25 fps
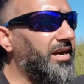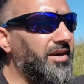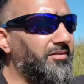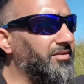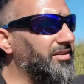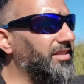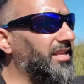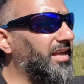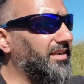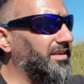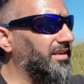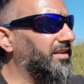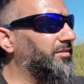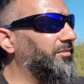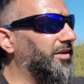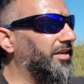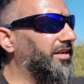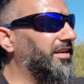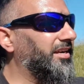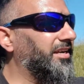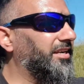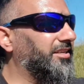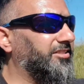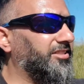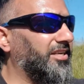wherever that
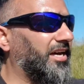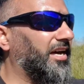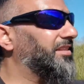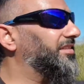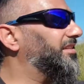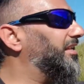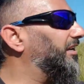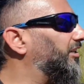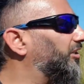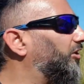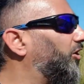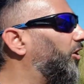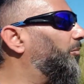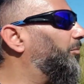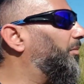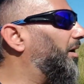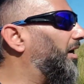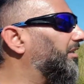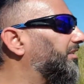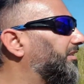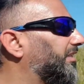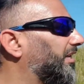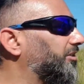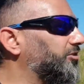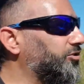limit is, and then
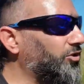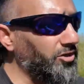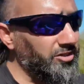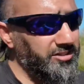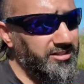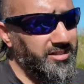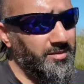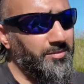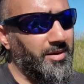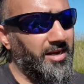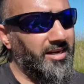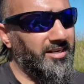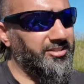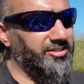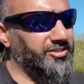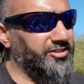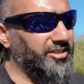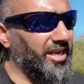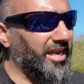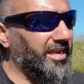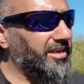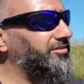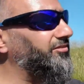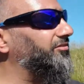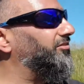got back down. As long as they're
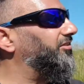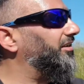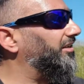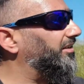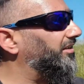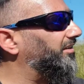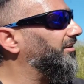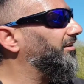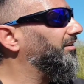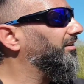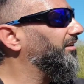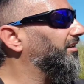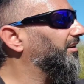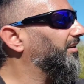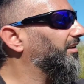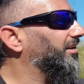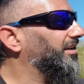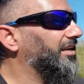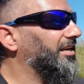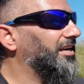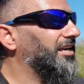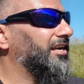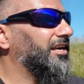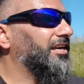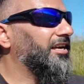back safely,
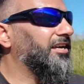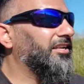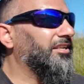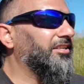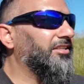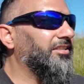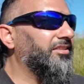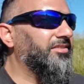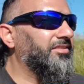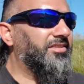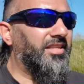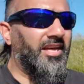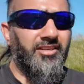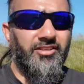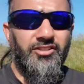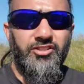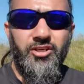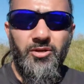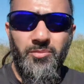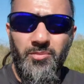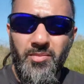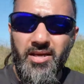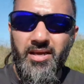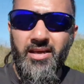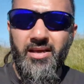
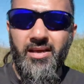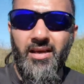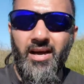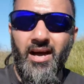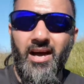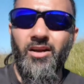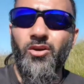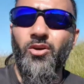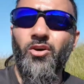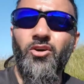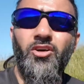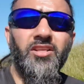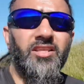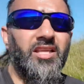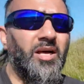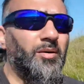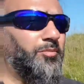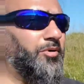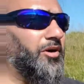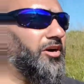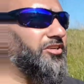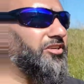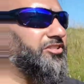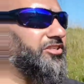then to me, I look at